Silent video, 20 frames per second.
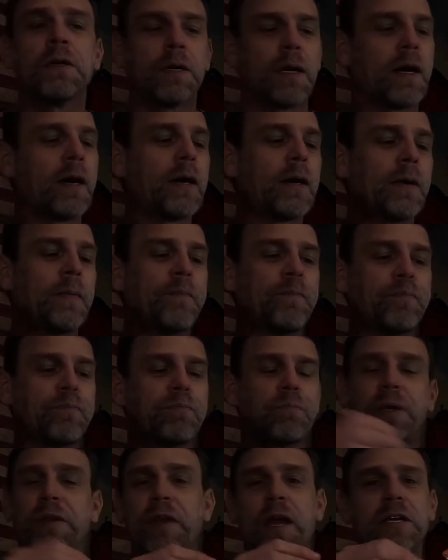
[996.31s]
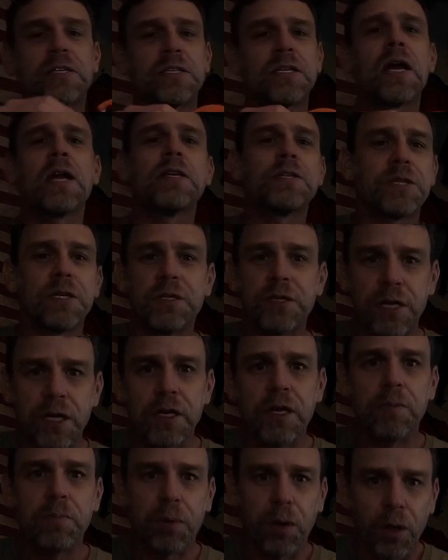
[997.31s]
But that's not its
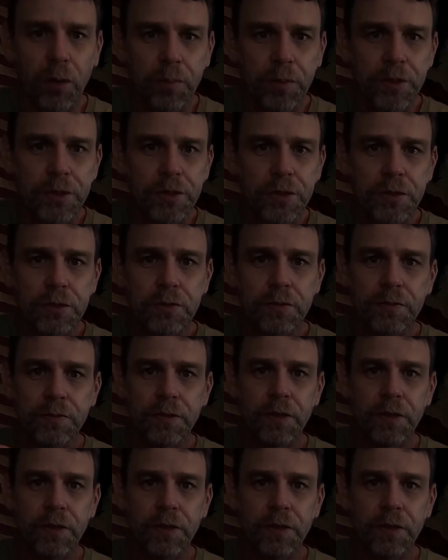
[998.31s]
intended purpose.